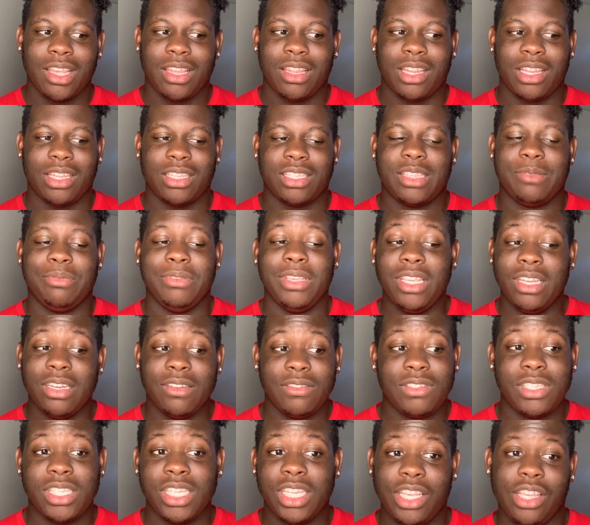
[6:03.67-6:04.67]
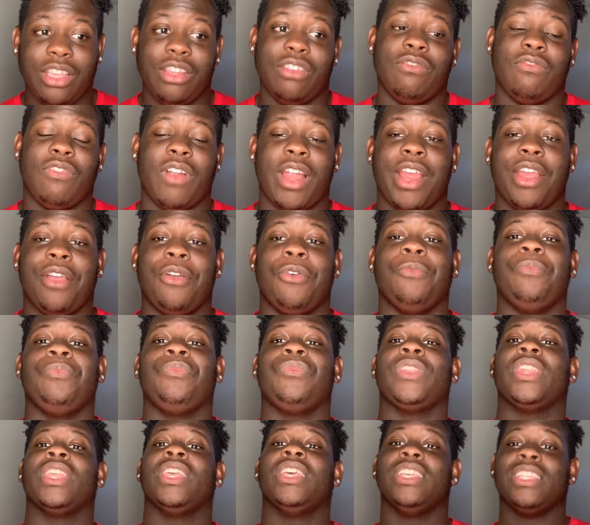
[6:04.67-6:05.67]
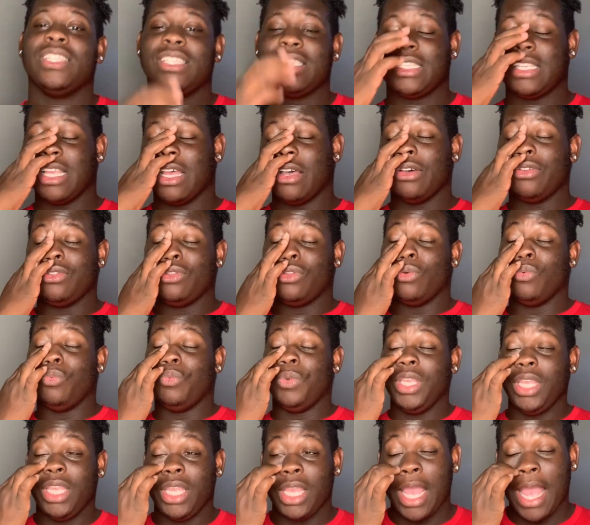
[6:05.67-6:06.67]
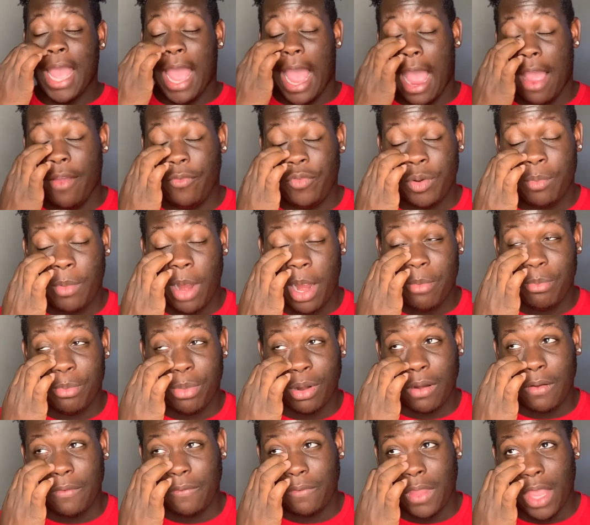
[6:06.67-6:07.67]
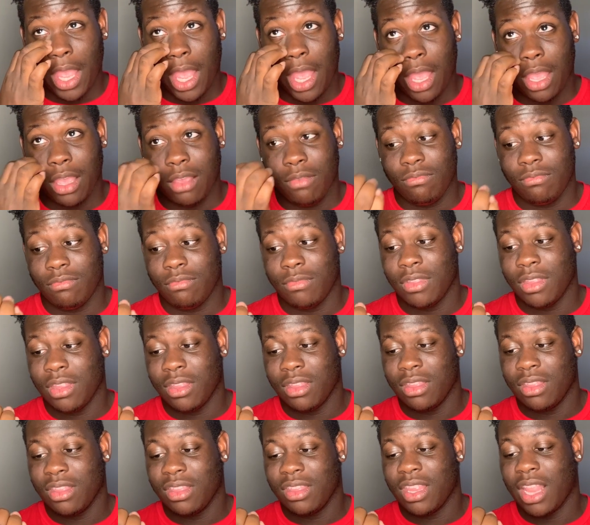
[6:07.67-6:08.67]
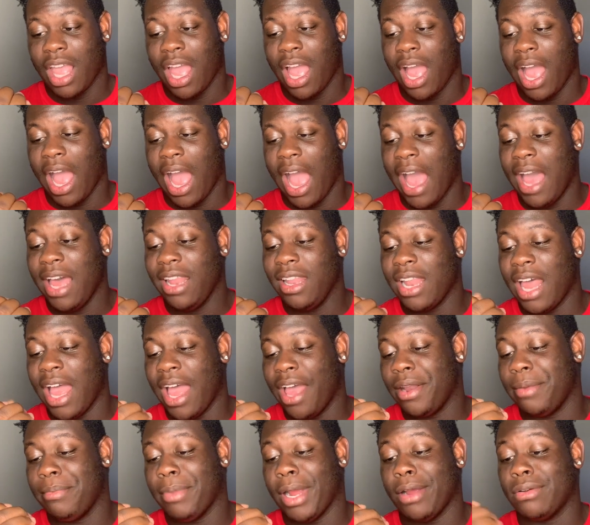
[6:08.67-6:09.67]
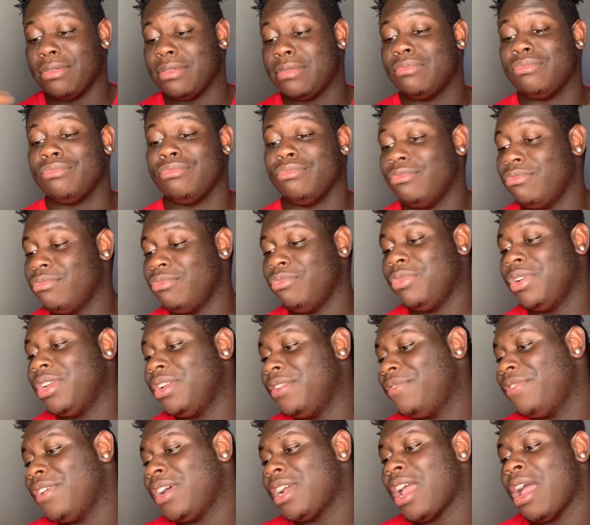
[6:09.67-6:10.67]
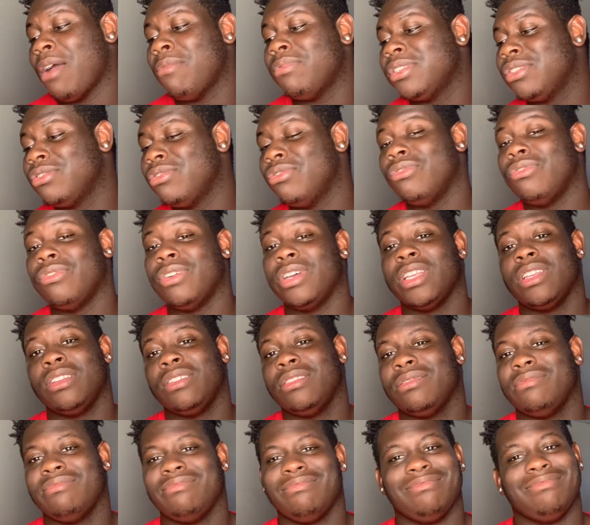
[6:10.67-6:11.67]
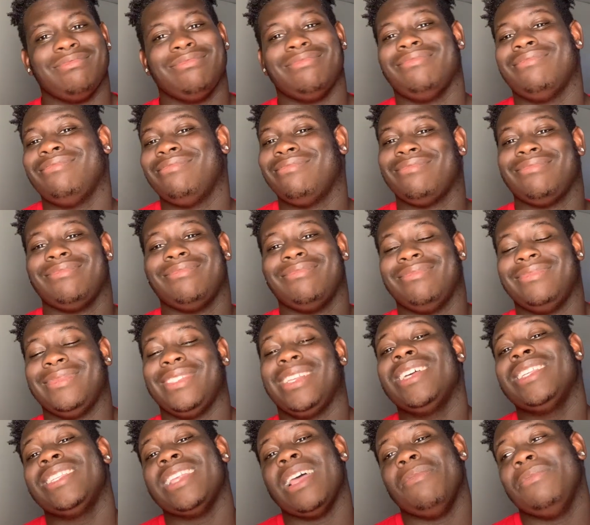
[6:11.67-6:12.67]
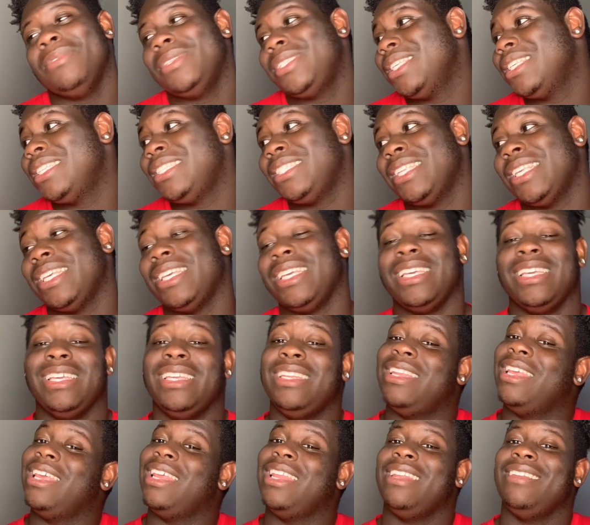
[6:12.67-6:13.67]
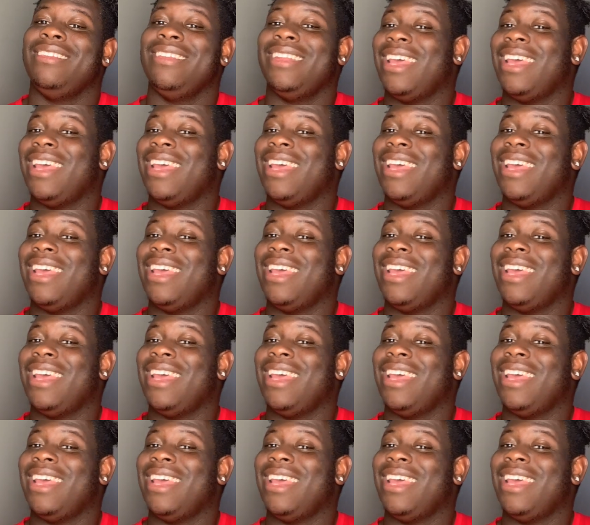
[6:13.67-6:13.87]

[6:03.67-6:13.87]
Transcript: Speaking of sneaking around, so the weekend after my birthday, I lied about where the fuck I was going because I was 16 and